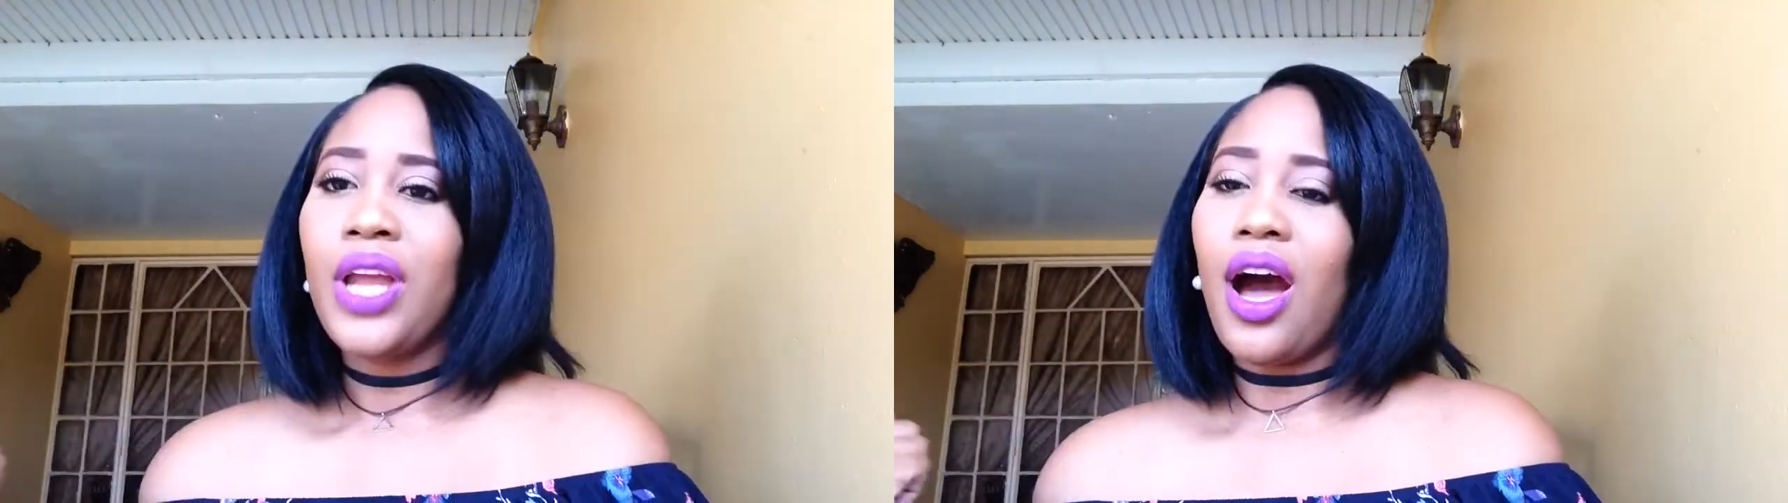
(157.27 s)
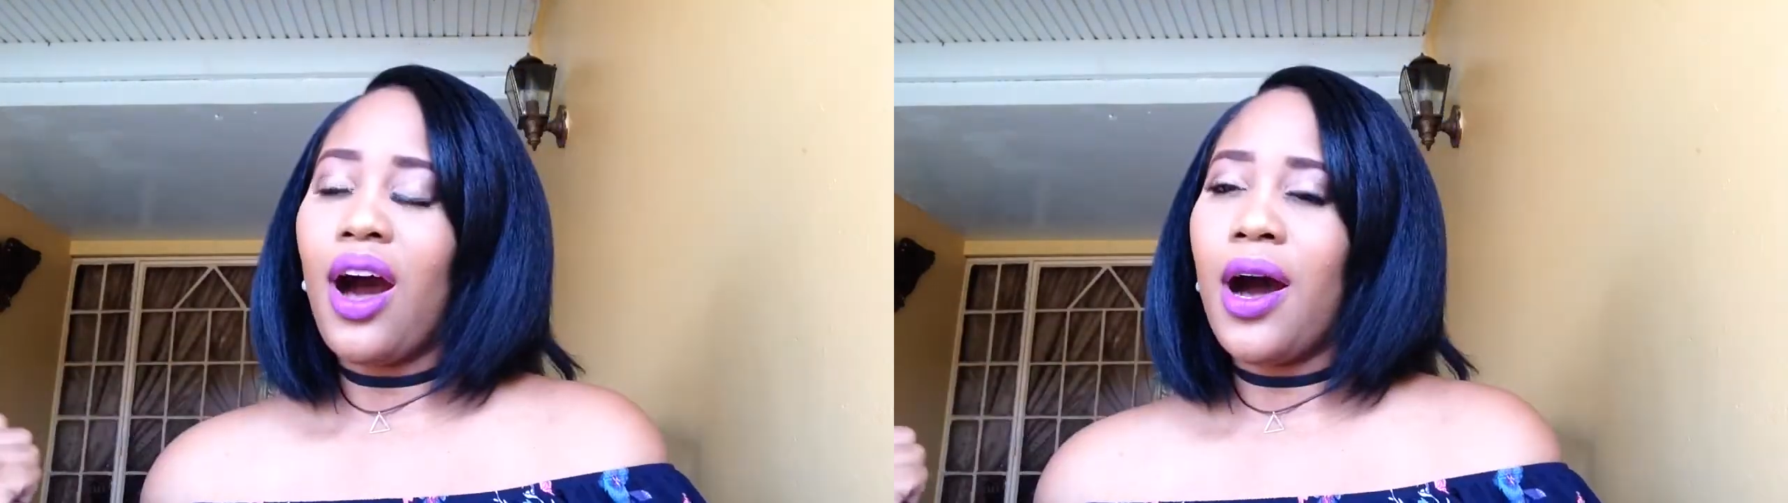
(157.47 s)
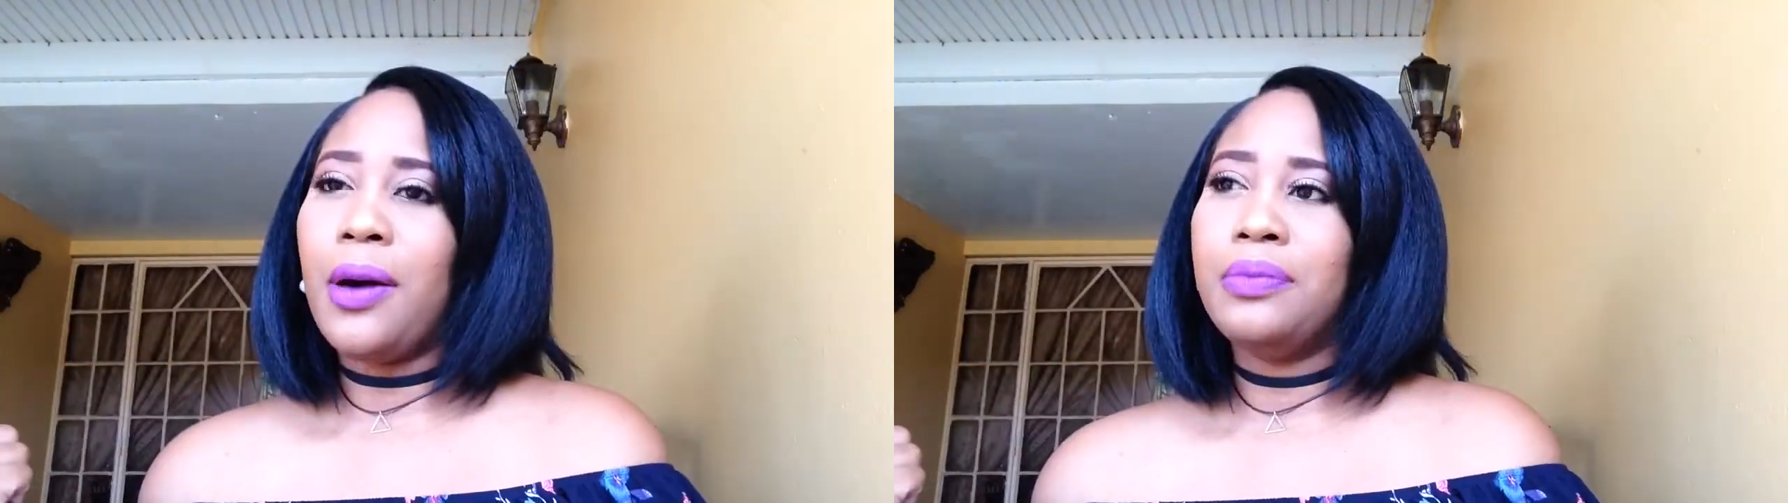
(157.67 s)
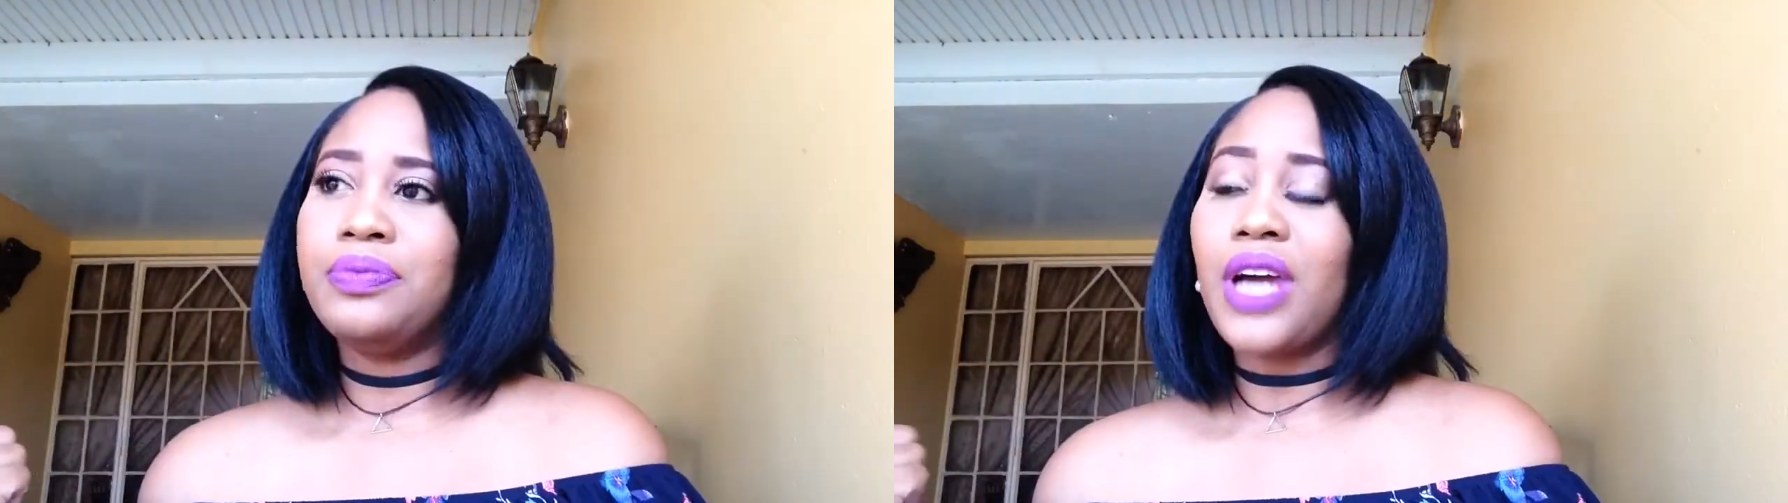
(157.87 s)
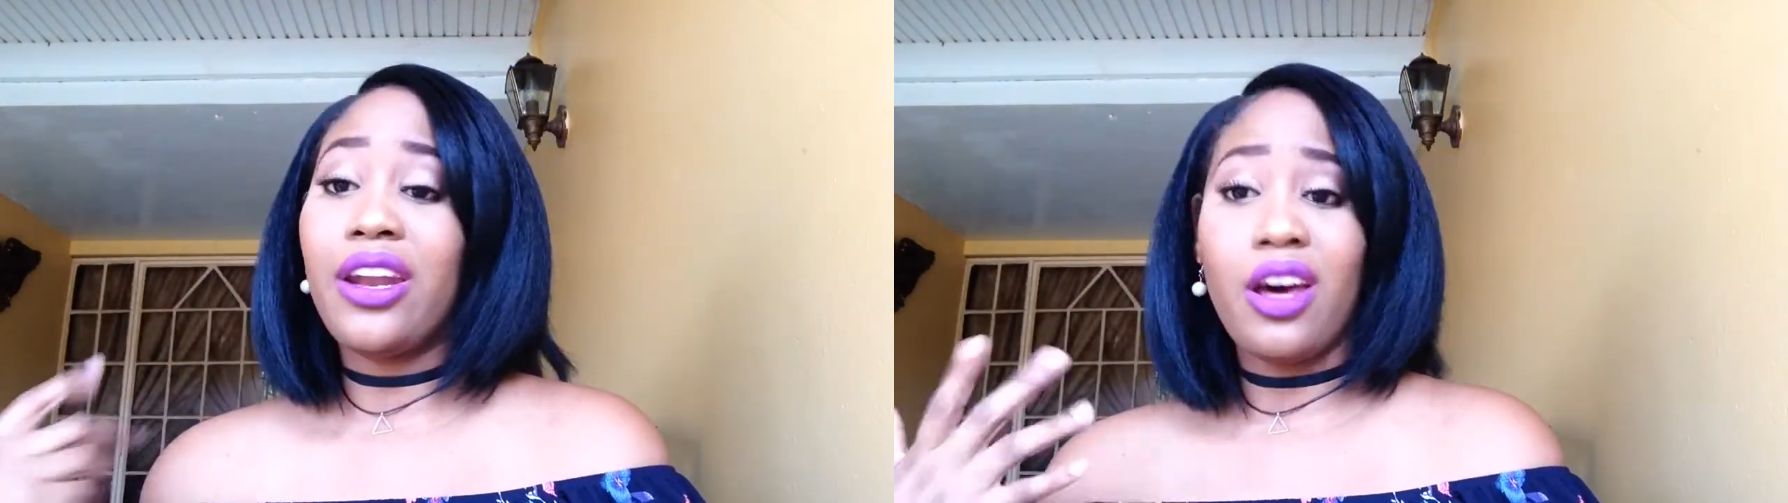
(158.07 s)

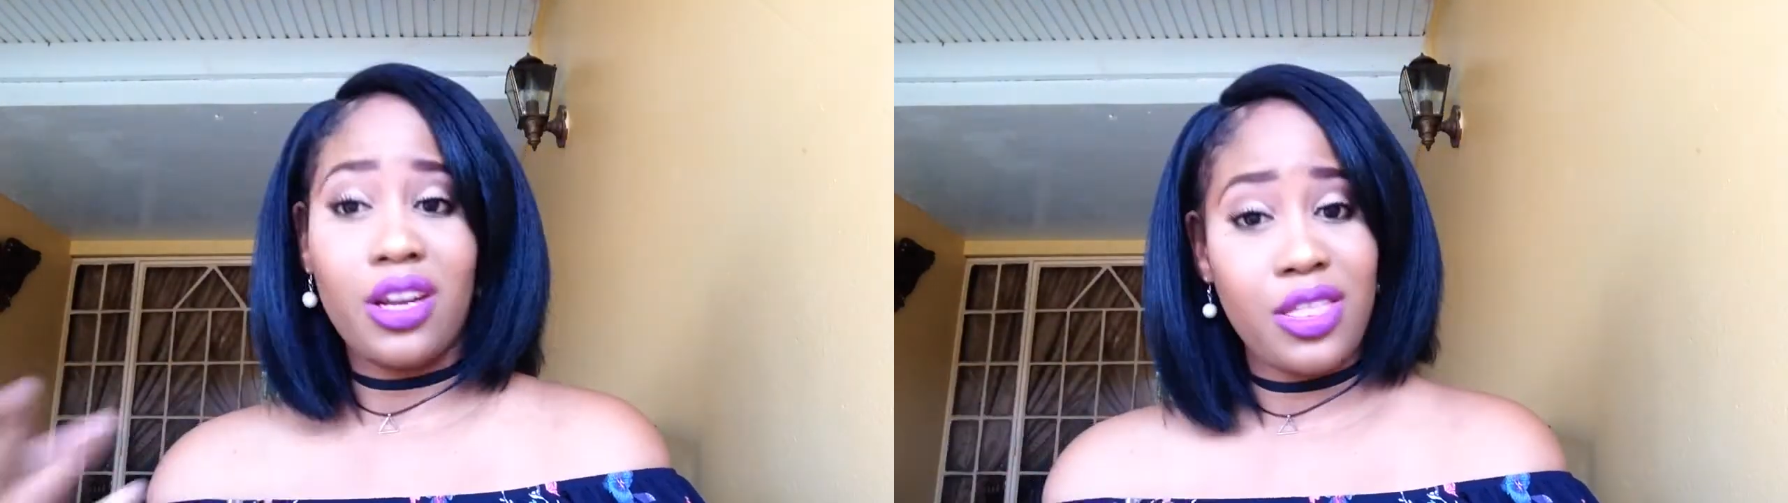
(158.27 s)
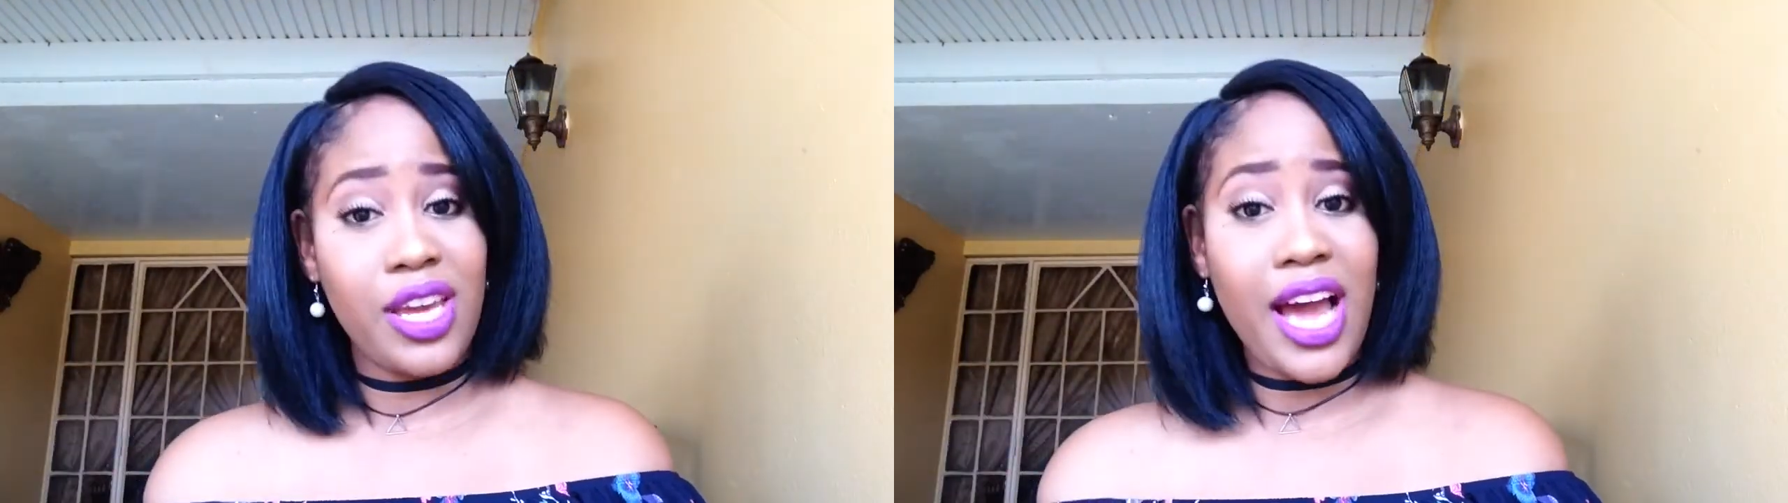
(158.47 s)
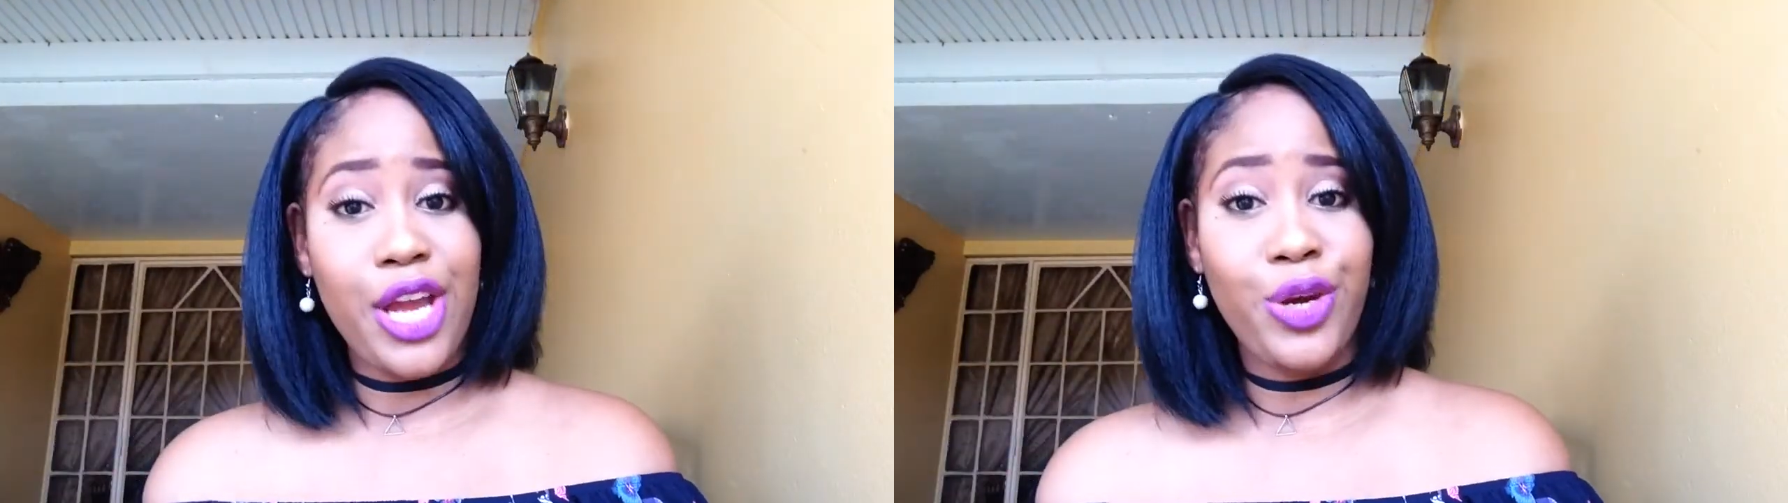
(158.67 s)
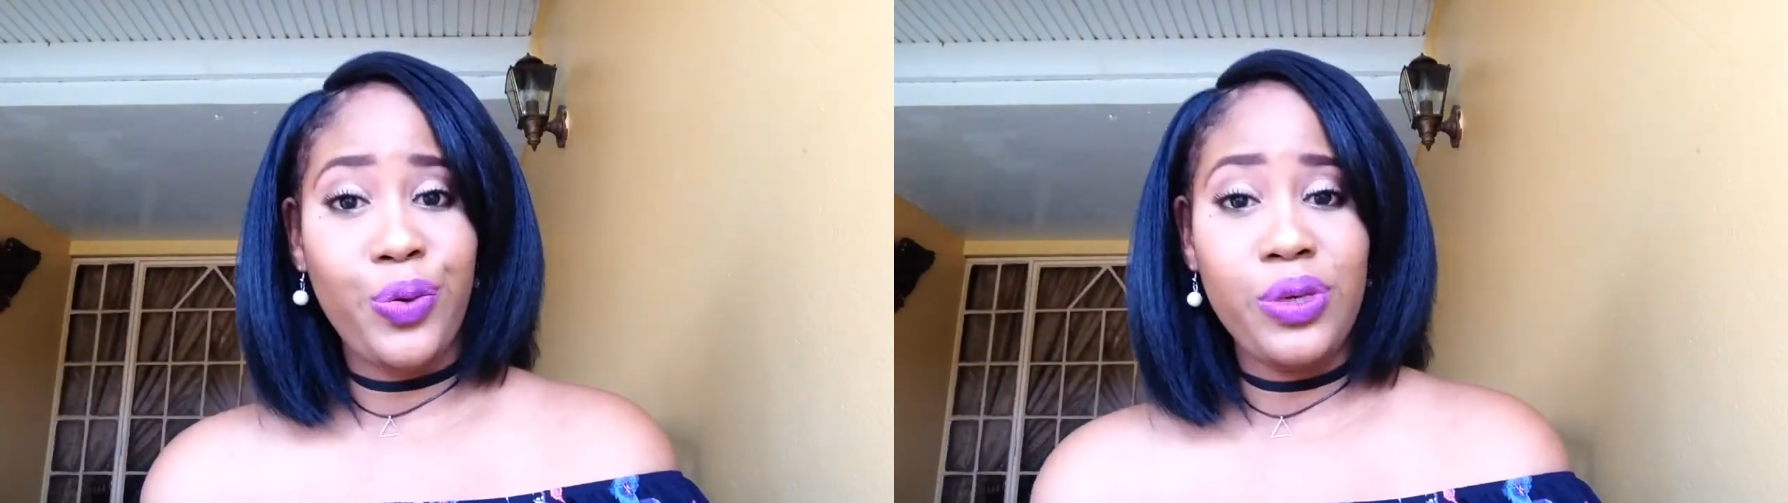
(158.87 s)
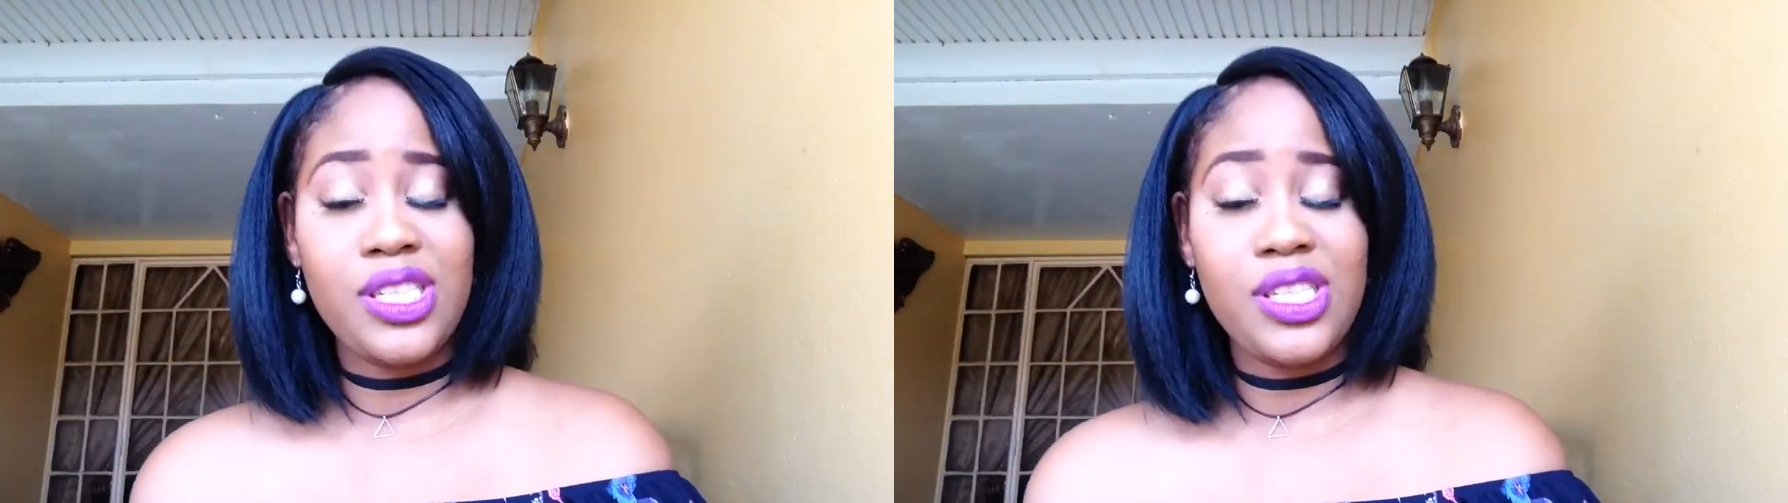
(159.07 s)
another thing I do